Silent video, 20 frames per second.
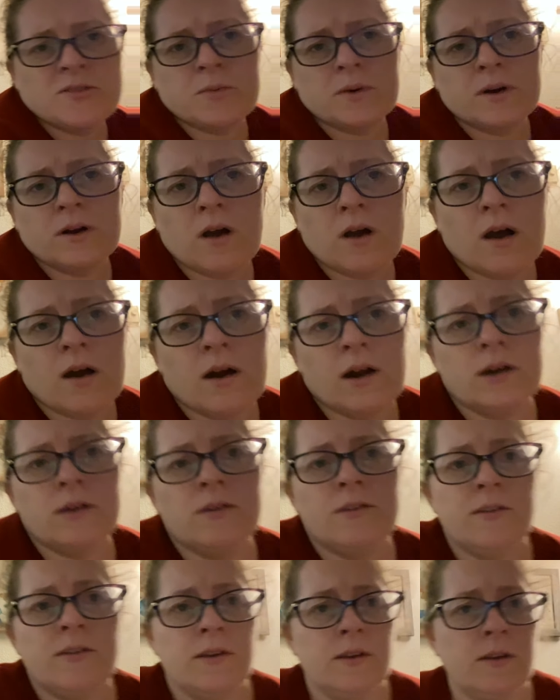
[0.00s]
were hard
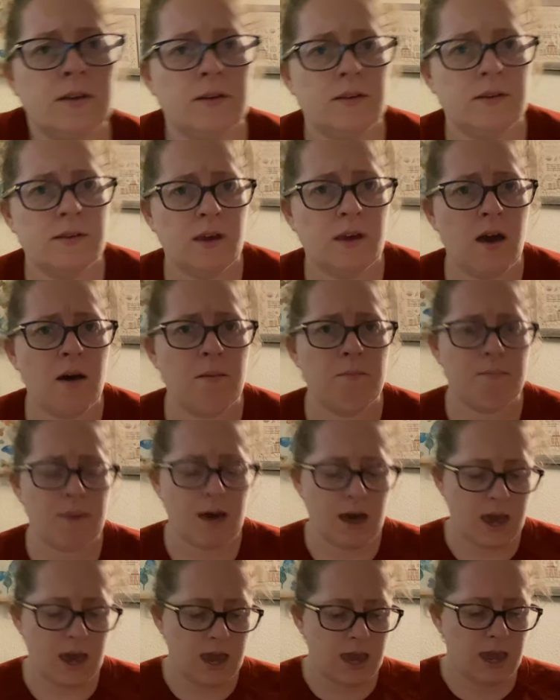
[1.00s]
to come
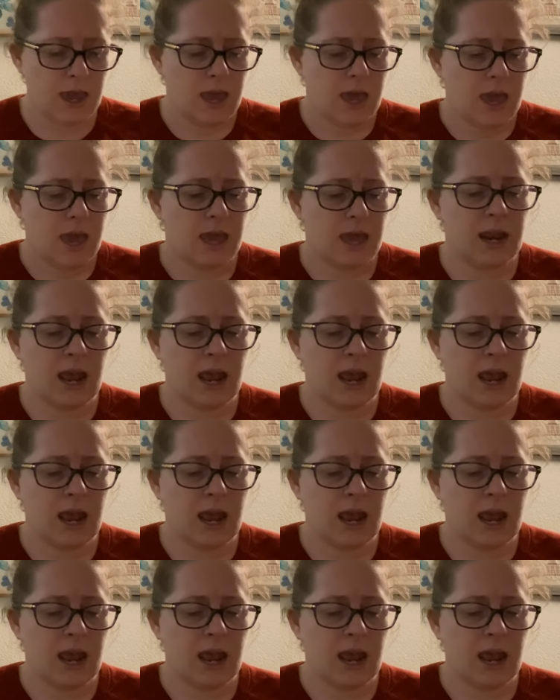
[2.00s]
by. And